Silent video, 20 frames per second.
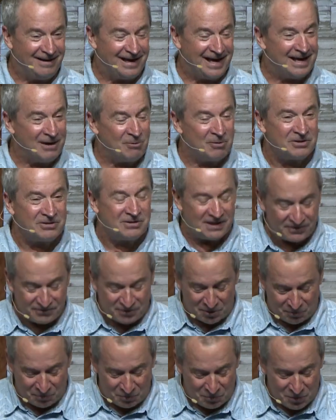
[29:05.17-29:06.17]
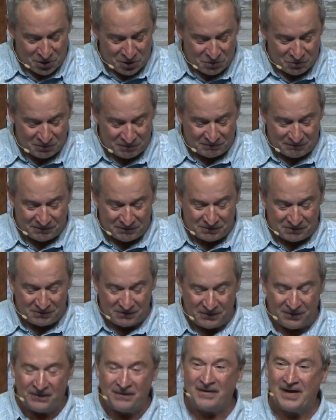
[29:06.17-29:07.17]
And it was such a beautiful
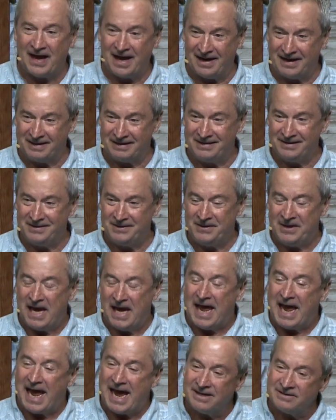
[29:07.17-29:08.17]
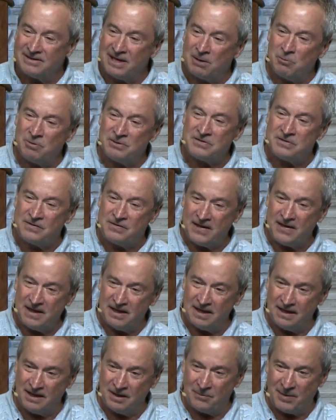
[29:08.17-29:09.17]
thing. As I was
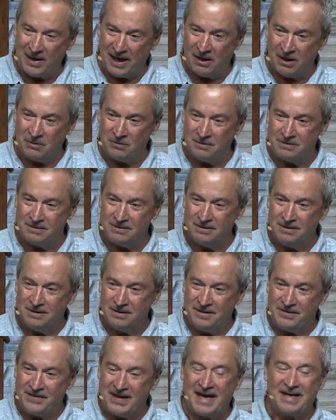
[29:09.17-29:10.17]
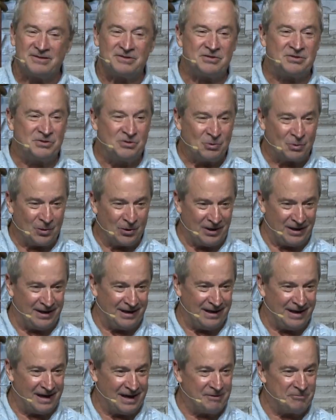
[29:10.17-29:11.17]
thinking about that
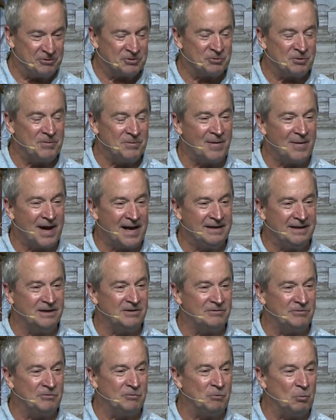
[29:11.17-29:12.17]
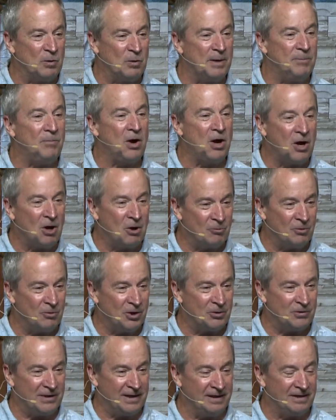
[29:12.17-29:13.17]
story, I was reminded of what Paul
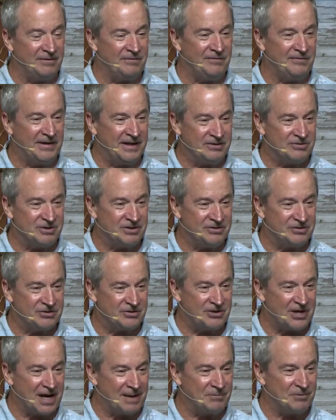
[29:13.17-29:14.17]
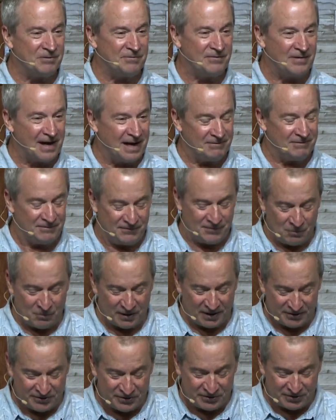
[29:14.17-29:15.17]
wrote in Ephesians chapter 5, if you
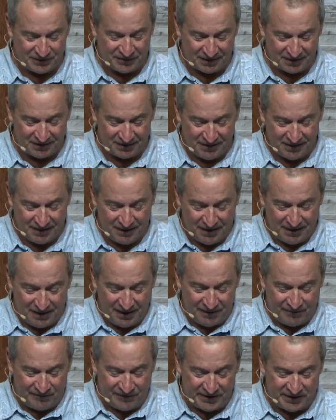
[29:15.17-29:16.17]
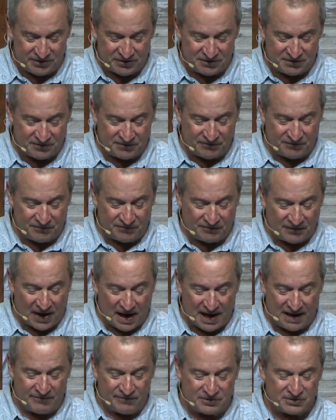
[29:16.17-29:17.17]
want to turn there. Ephesians
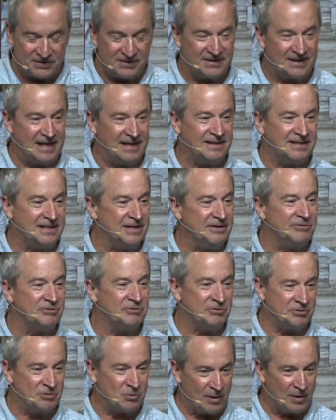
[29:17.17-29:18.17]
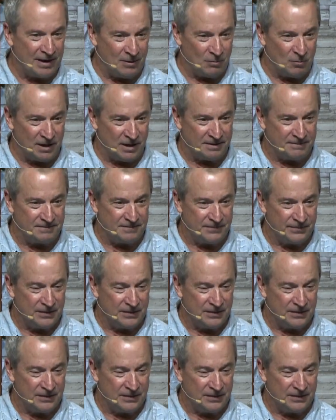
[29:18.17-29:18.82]
5, verses 18 through 21.